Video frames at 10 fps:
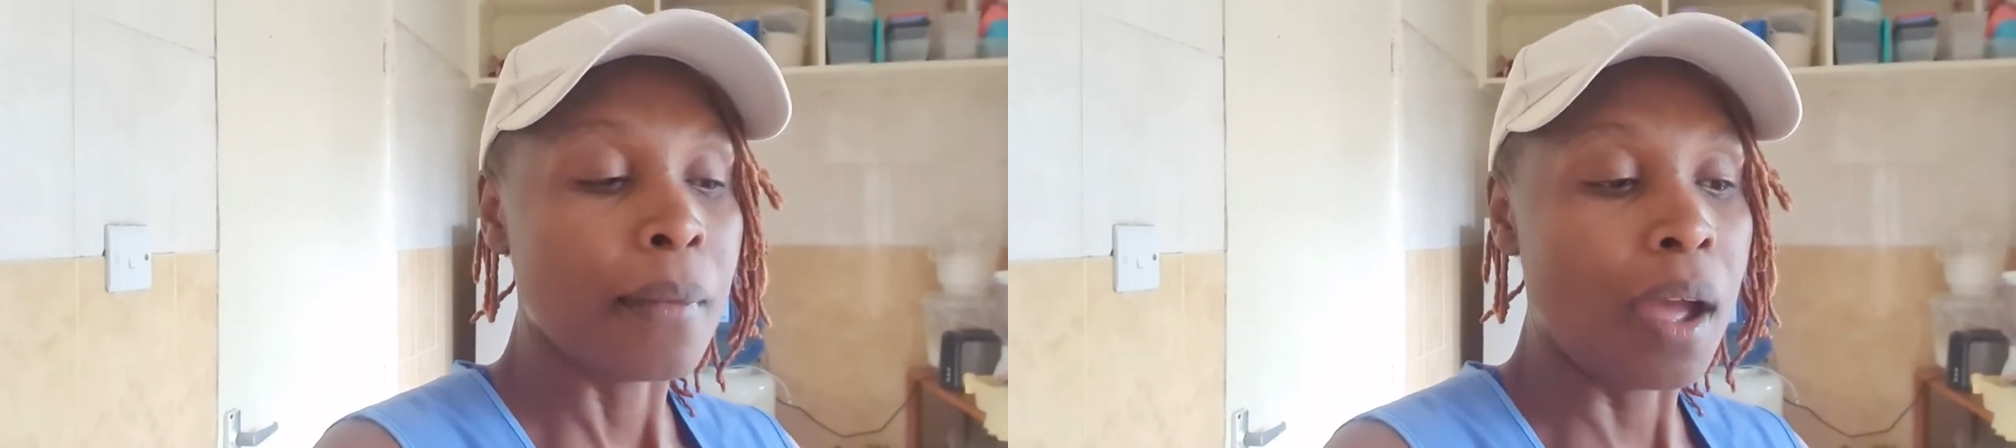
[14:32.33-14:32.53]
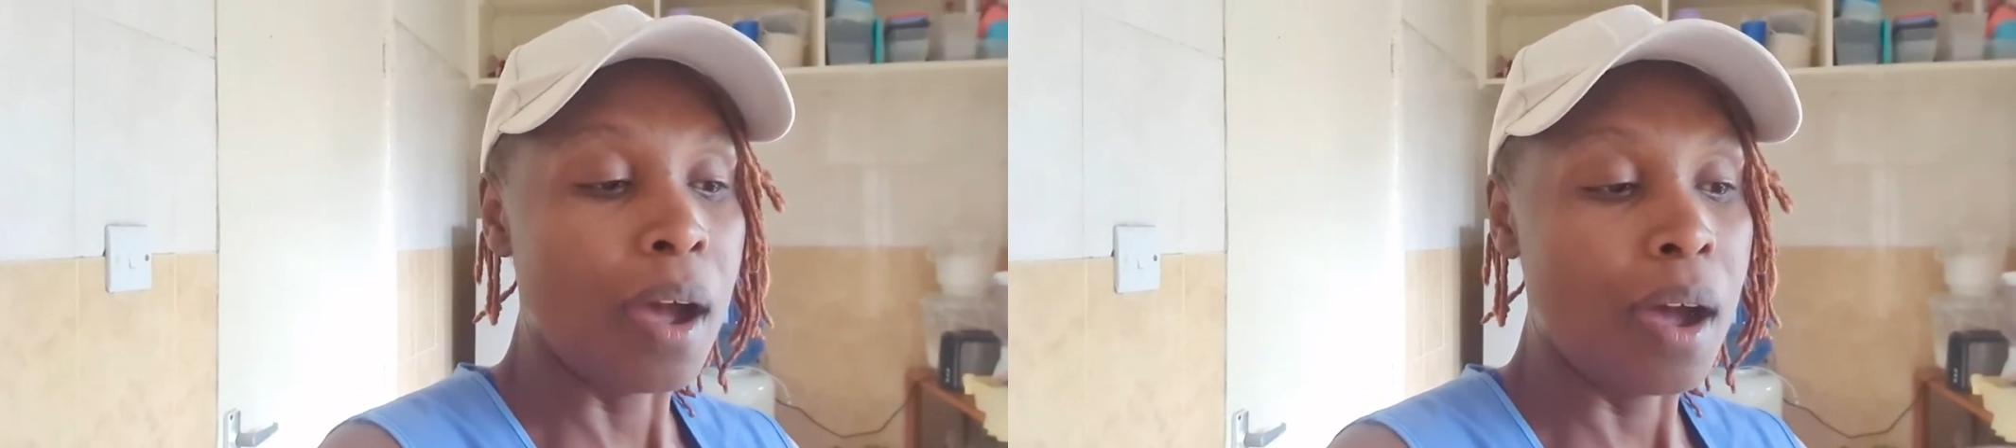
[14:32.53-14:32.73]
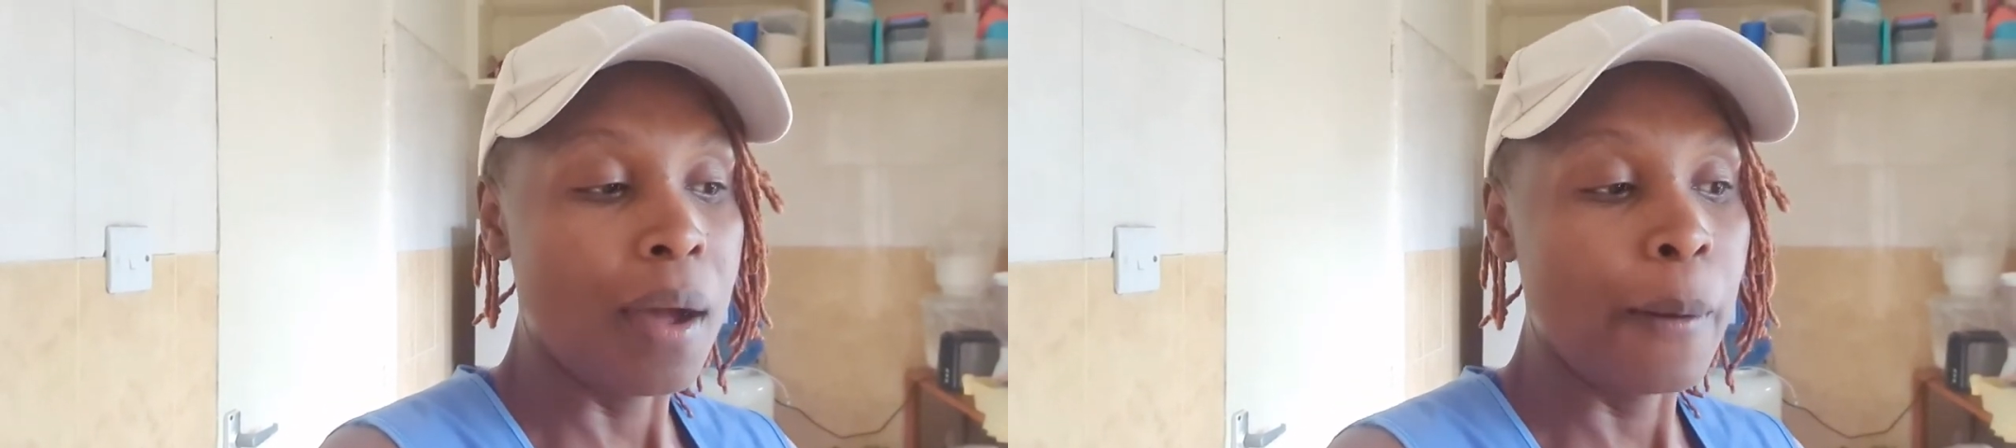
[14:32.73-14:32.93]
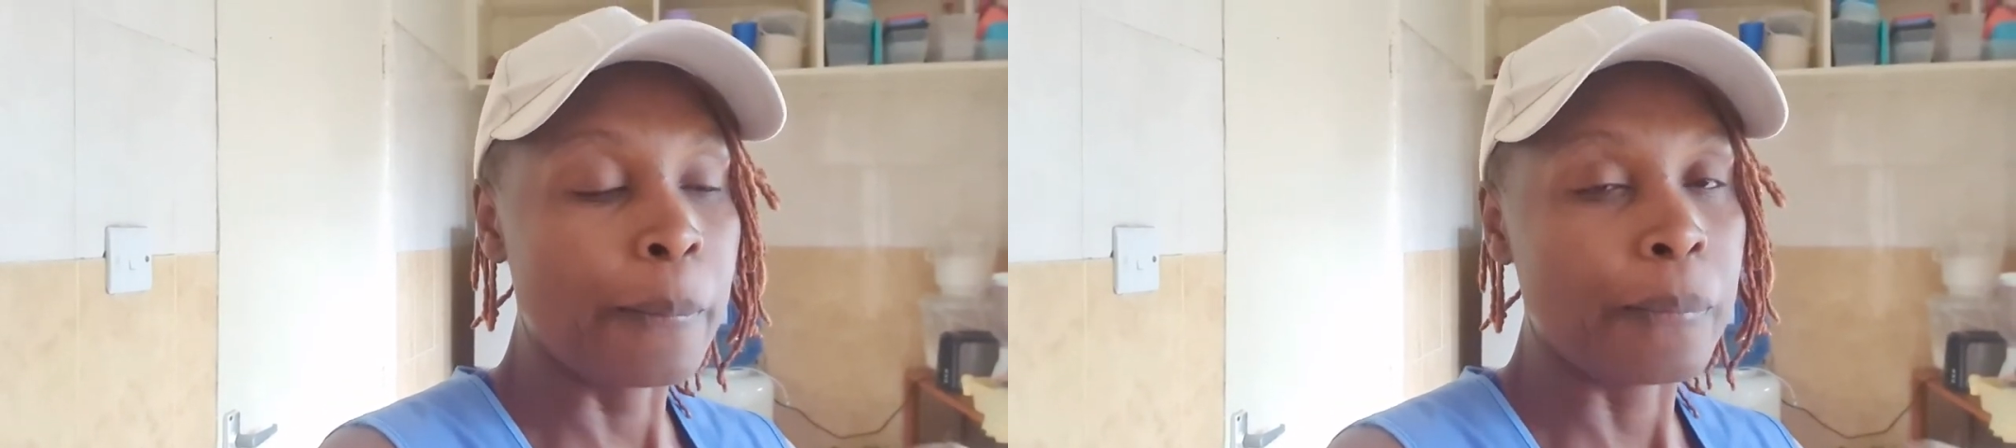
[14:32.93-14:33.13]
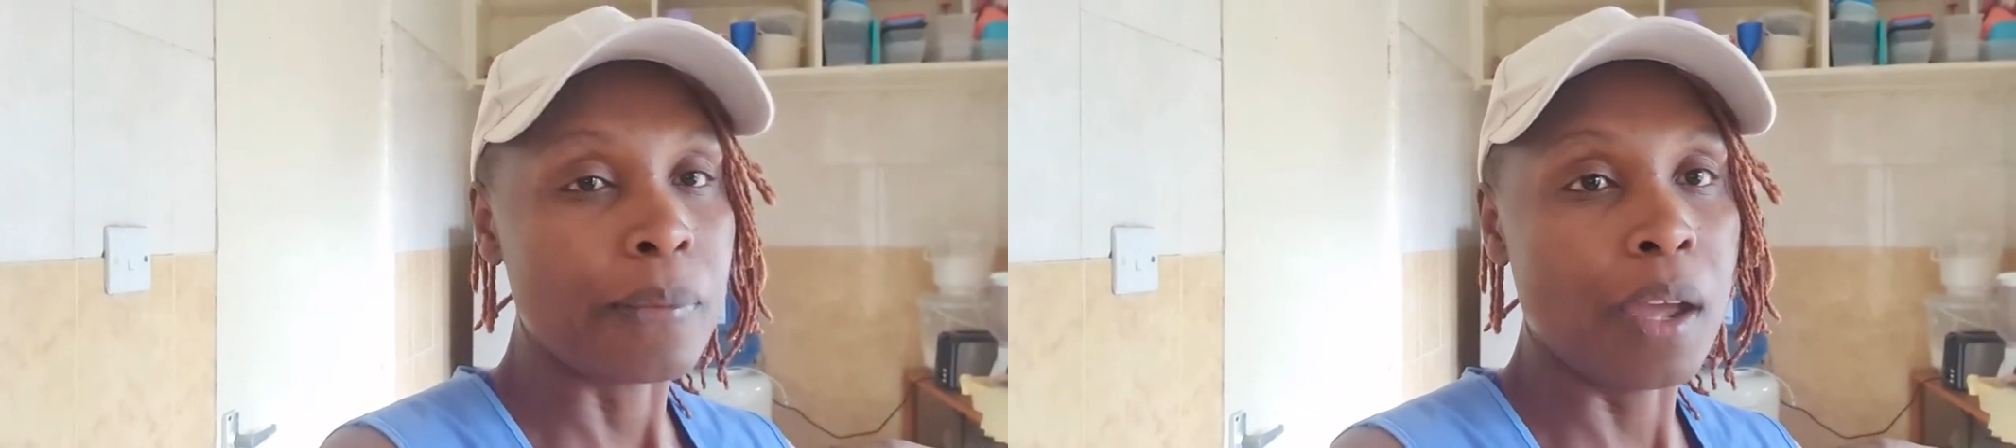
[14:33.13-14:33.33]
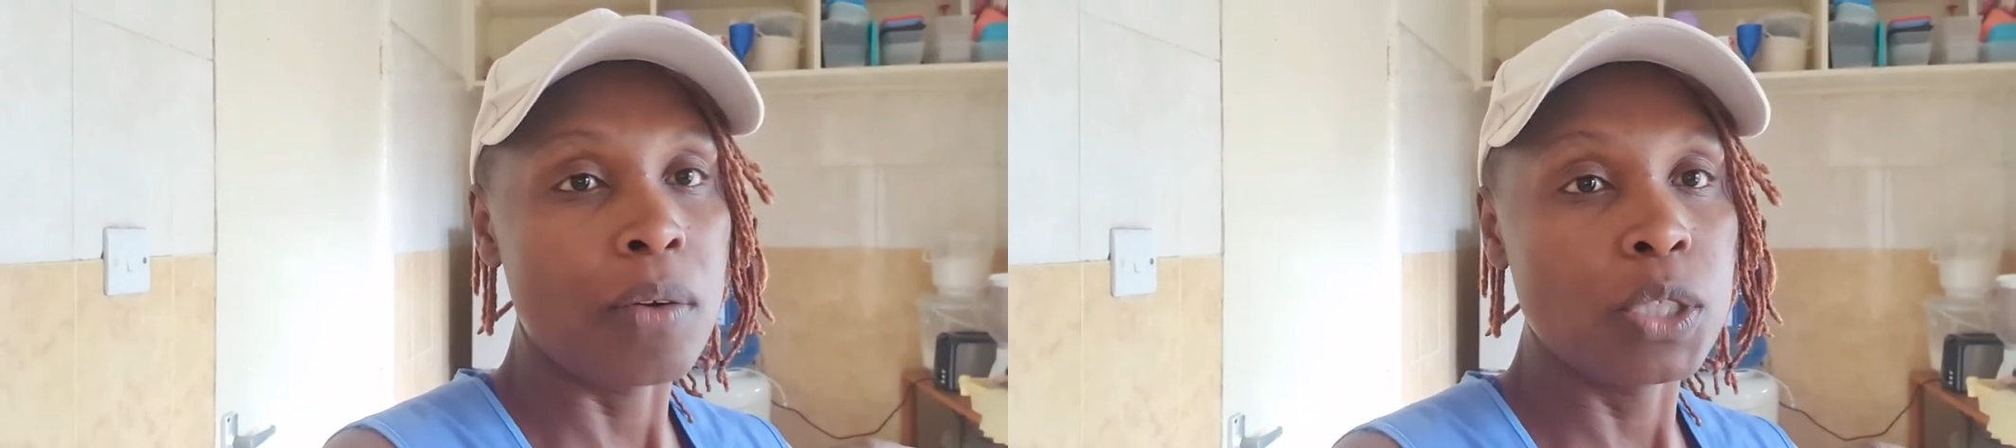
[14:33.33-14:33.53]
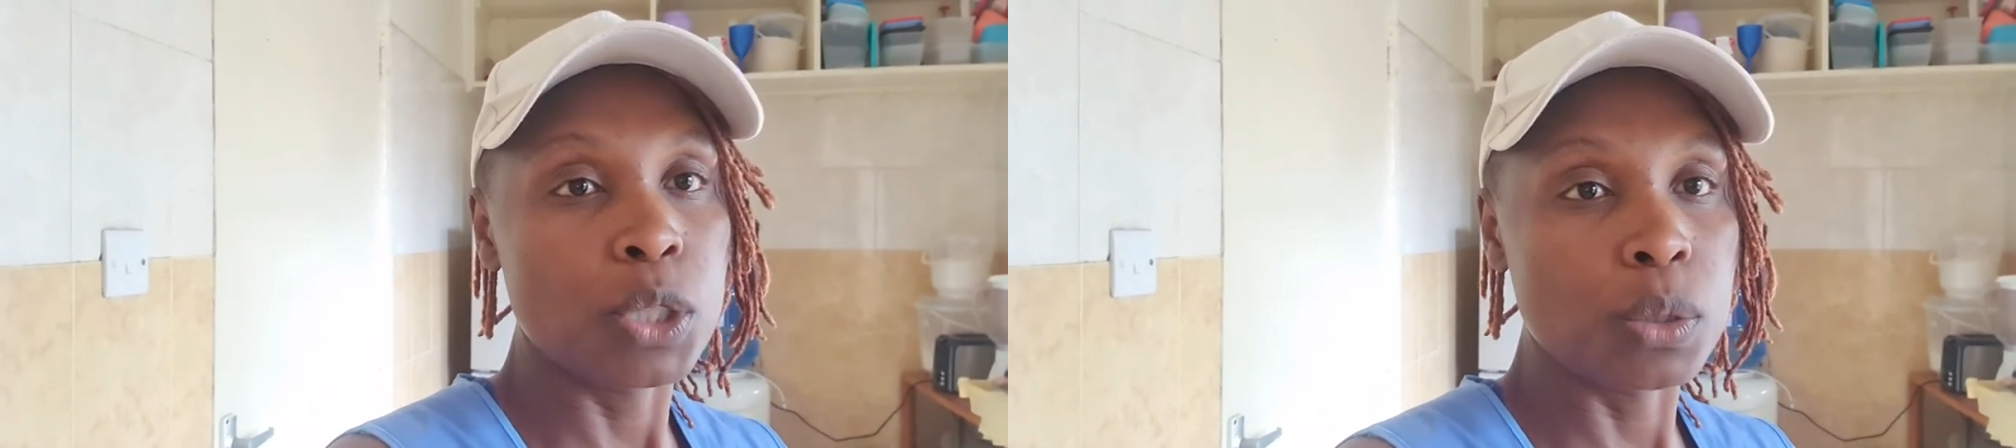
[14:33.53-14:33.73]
I want